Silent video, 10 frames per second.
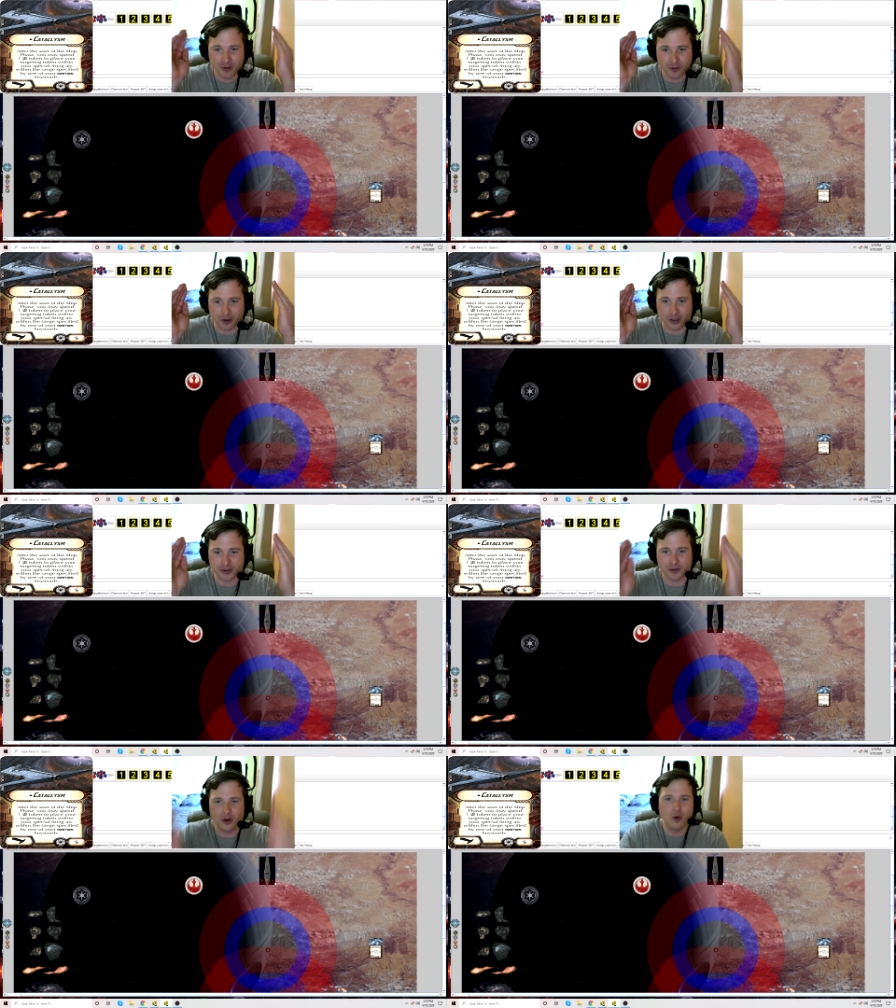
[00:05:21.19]
There
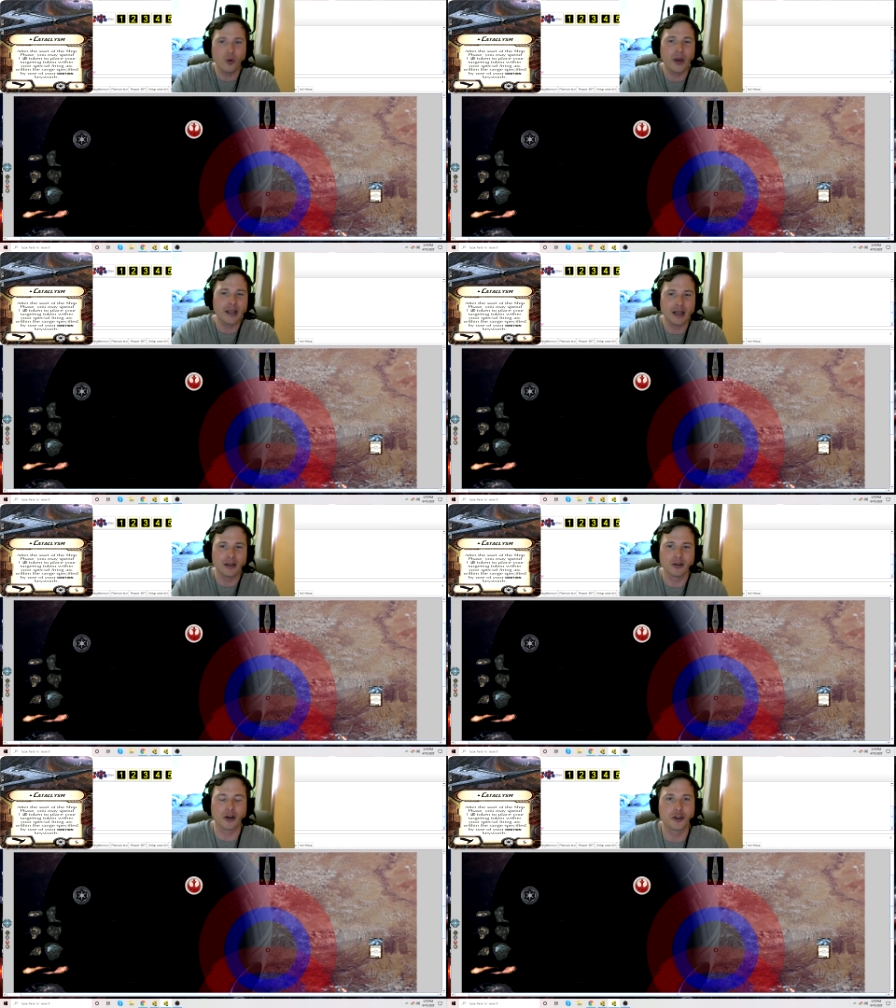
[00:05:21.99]
is no way that
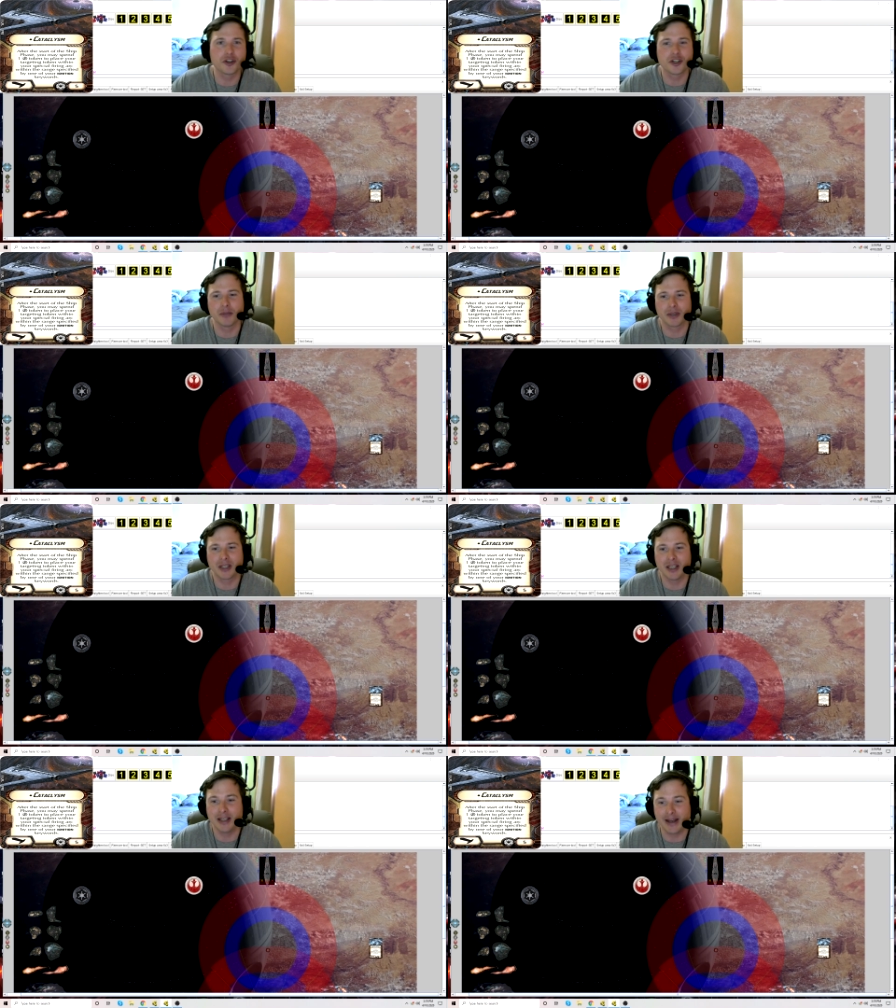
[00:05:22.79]
large ship
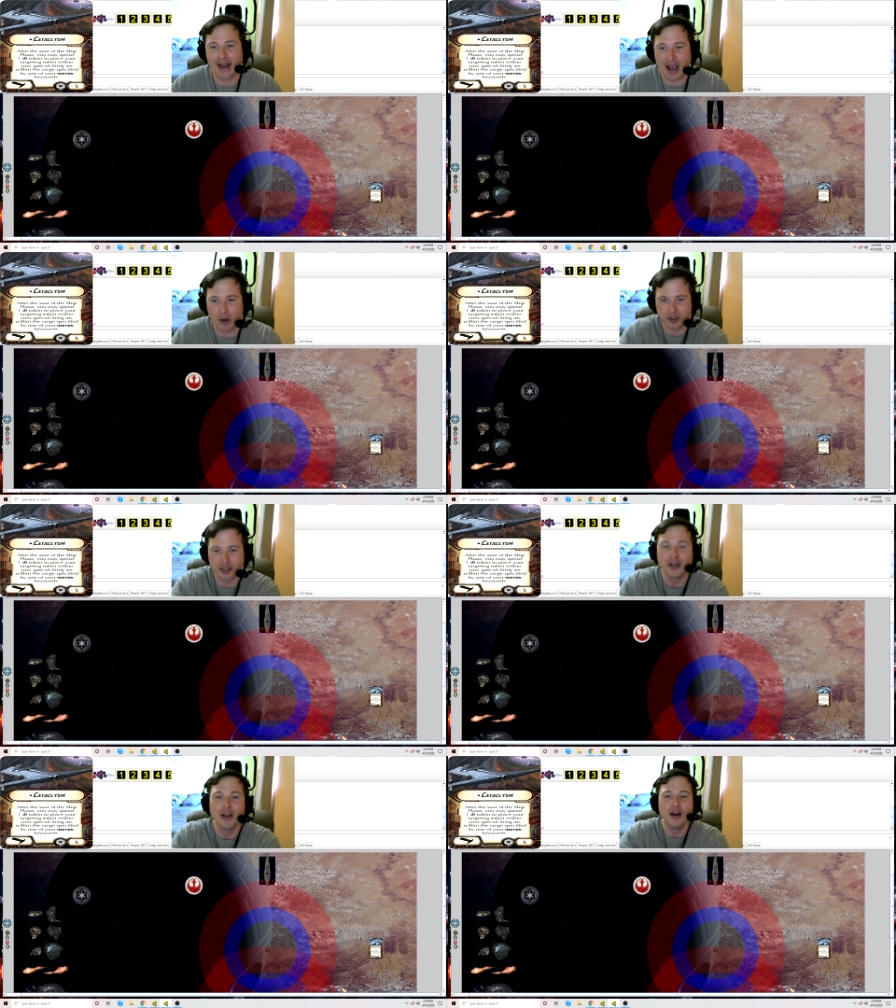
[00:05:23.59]
can get
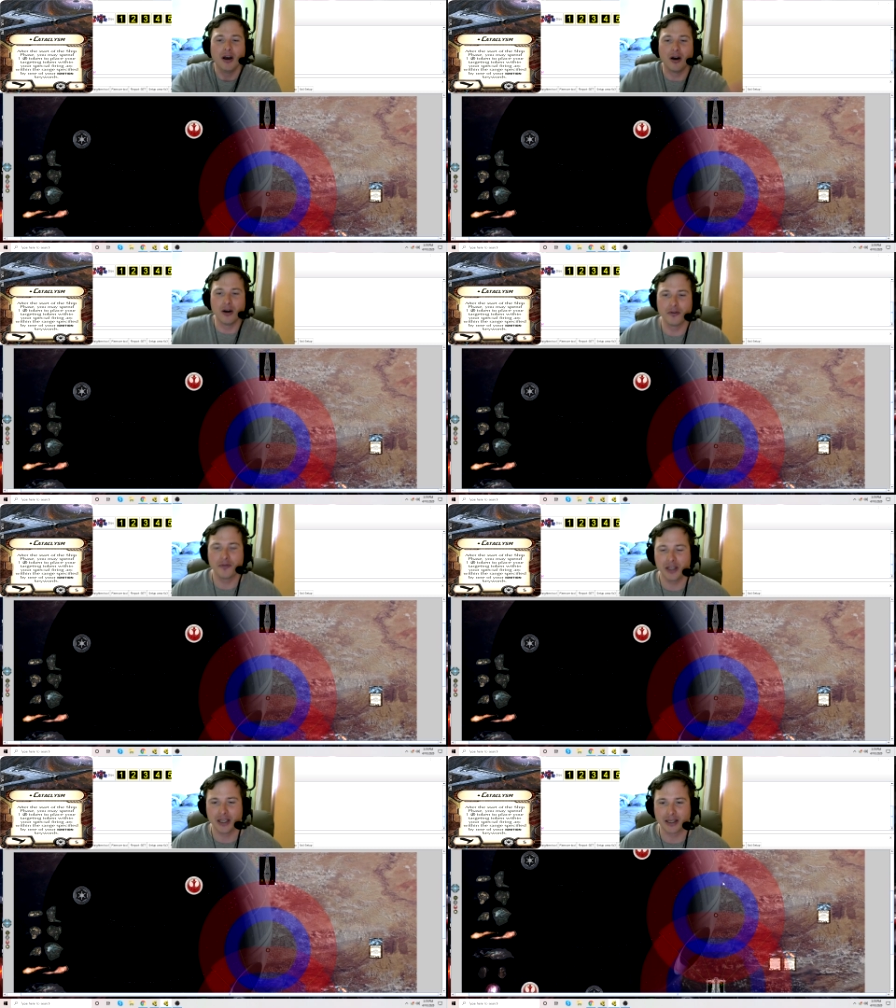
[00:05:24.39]
out of
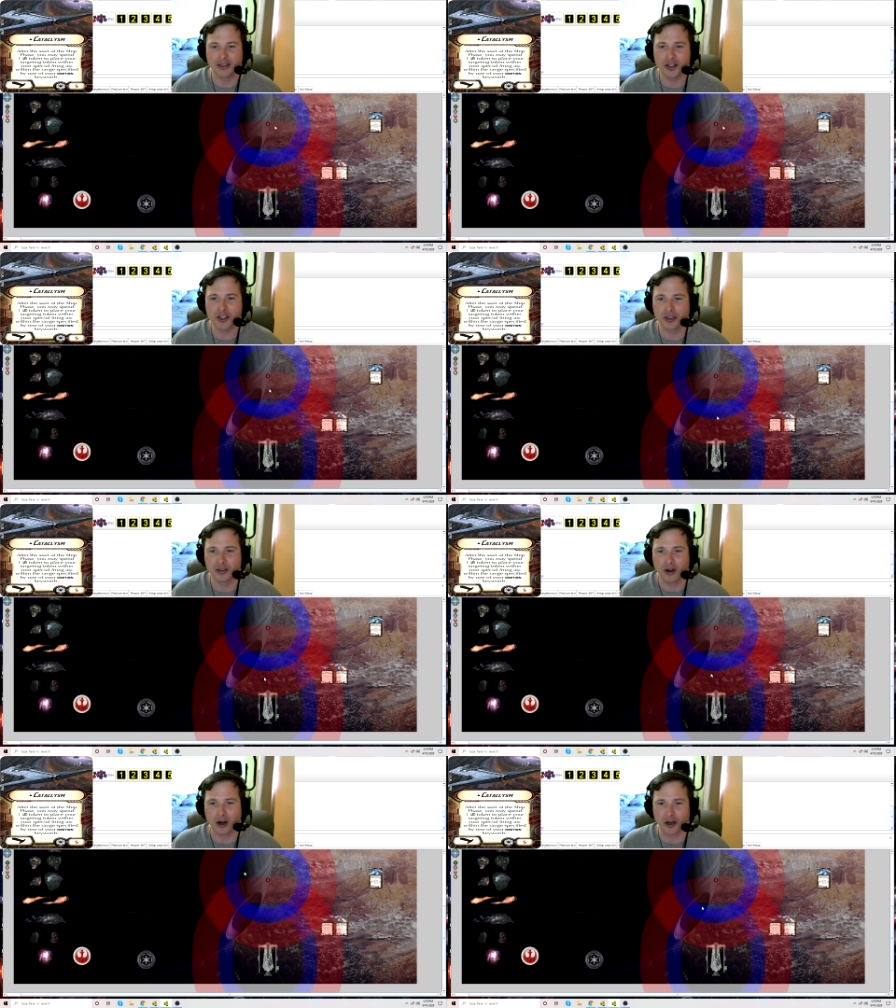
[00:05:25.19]
the
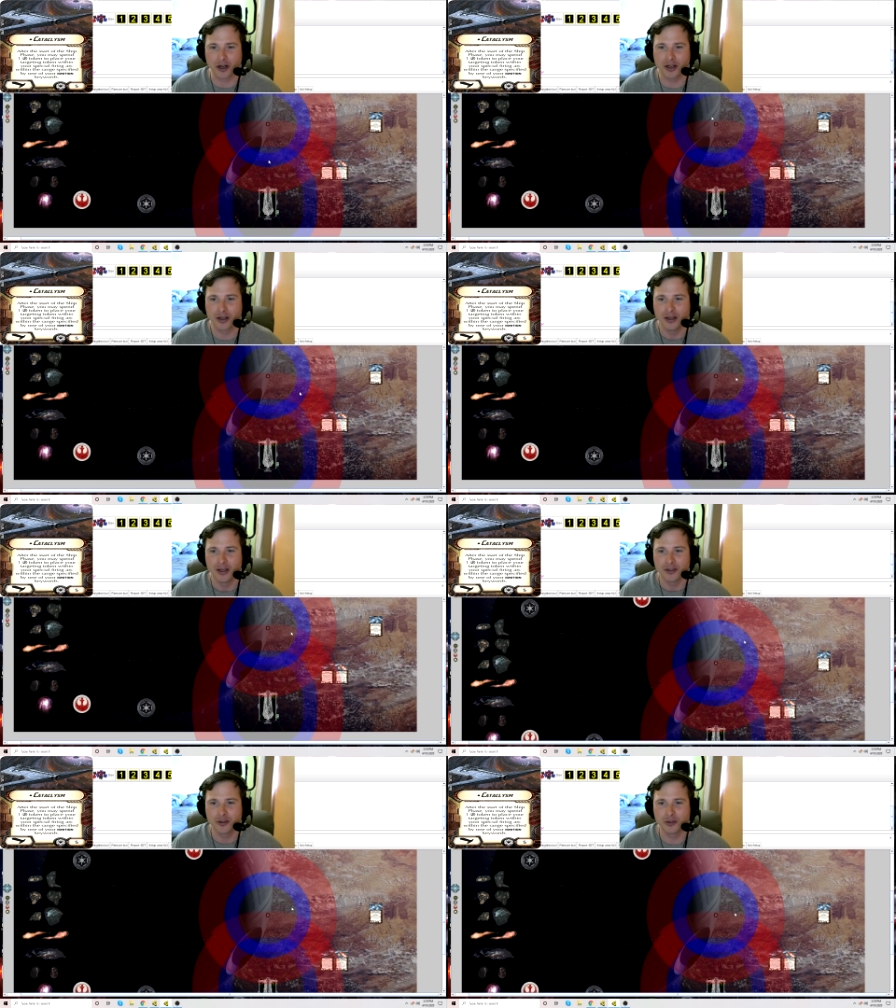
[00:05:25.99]
ignition arc
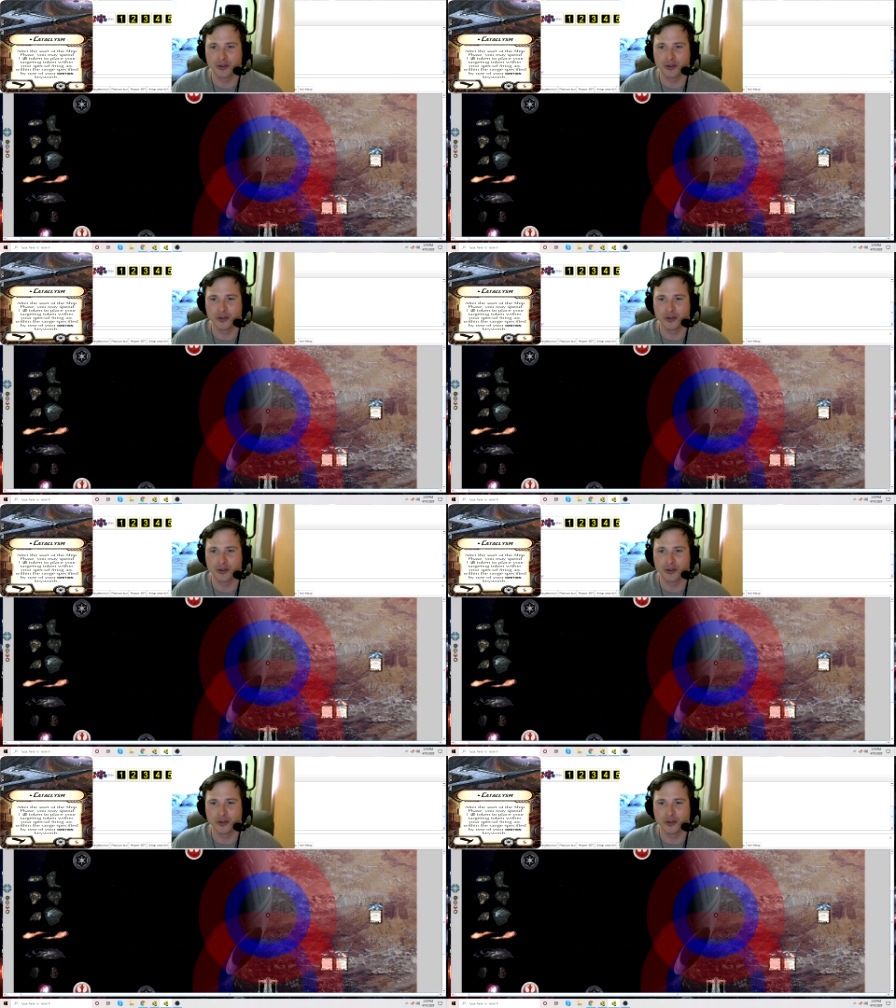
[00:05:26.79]
to